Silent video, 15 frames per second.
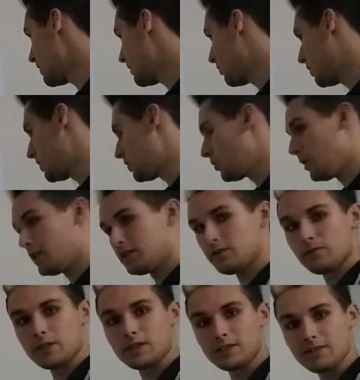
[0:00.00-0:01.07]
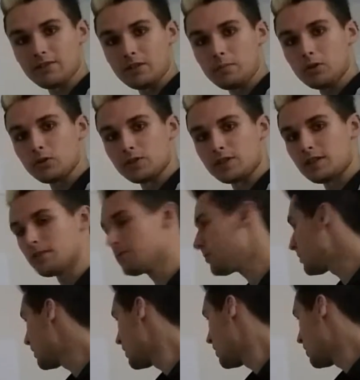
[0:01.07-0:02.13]
if we square something, it's definitely positive.
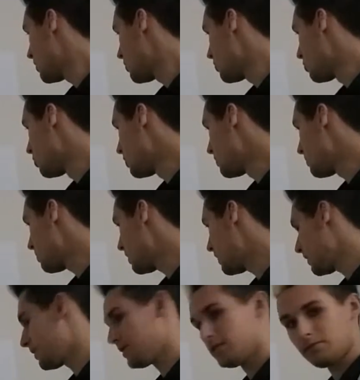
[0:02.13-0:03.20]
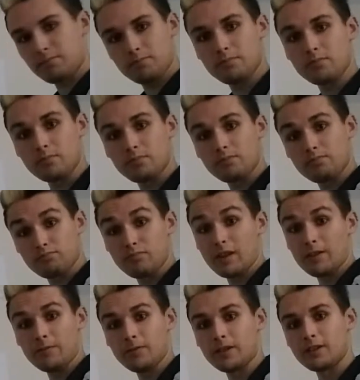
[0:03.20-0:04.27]
1 plus
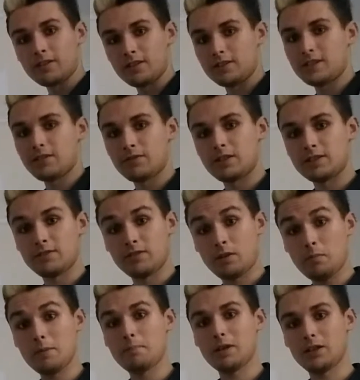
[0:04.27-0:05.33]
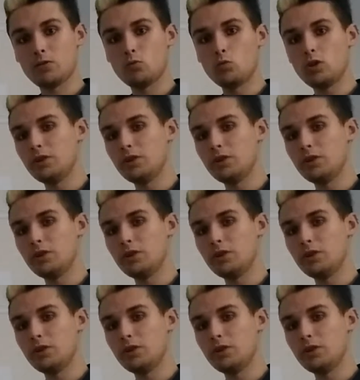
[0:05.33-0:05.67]
that thing is definitely something a bit bigger than